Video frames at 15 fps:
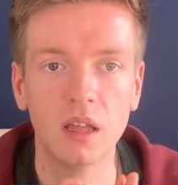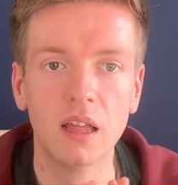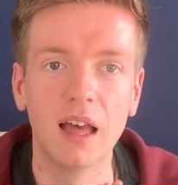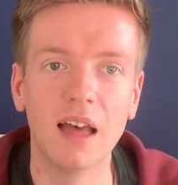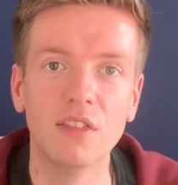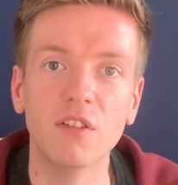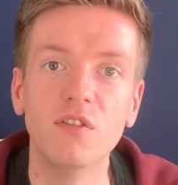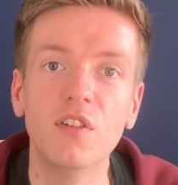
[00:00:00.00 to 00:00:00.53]

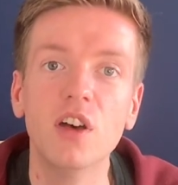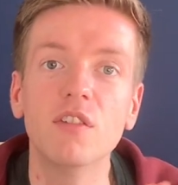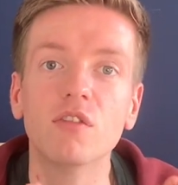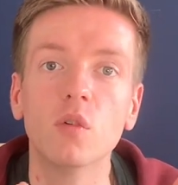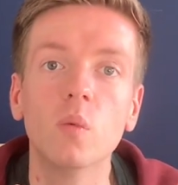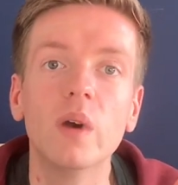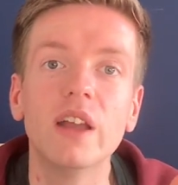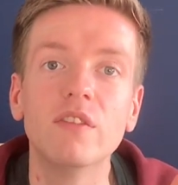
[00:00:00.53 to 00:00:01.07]
And the further
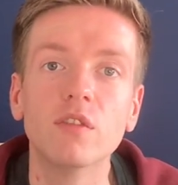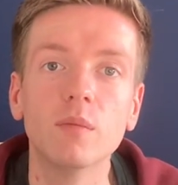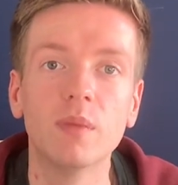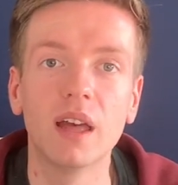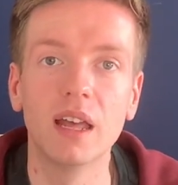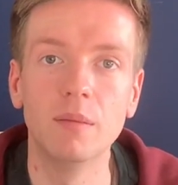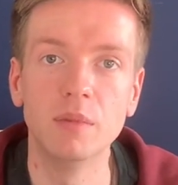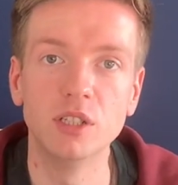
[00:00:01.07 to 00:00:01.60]
away from
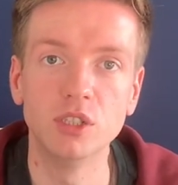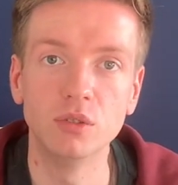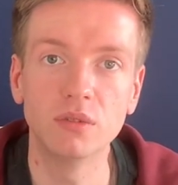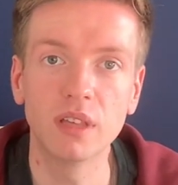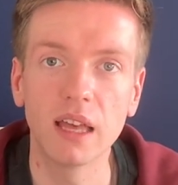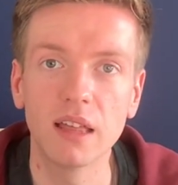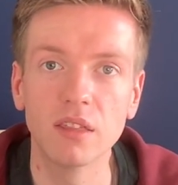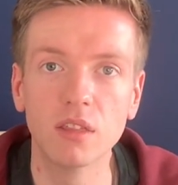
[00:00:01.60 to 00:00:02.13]
that image you
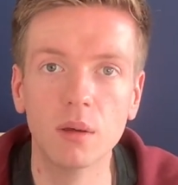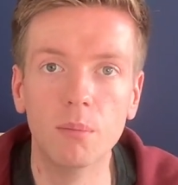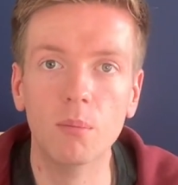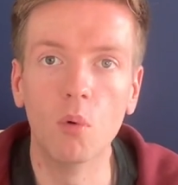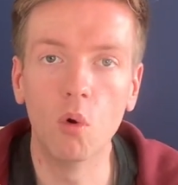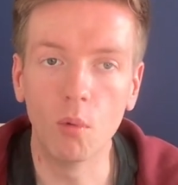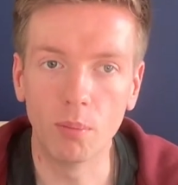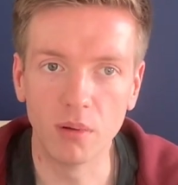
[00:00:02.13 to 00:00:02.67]
get, the
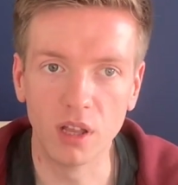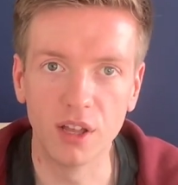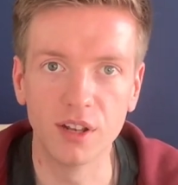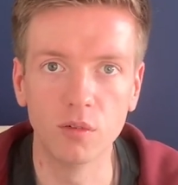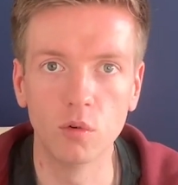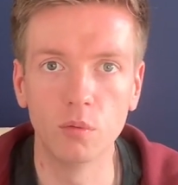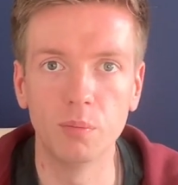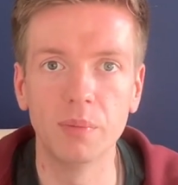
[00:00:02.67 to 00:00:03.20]
more blurred
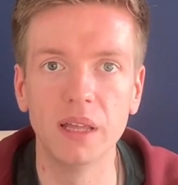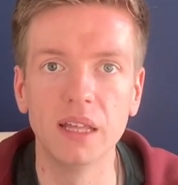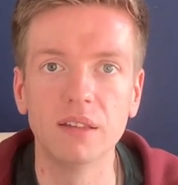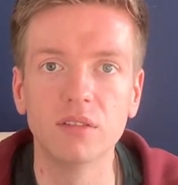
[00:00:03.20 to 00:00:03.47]
it will be.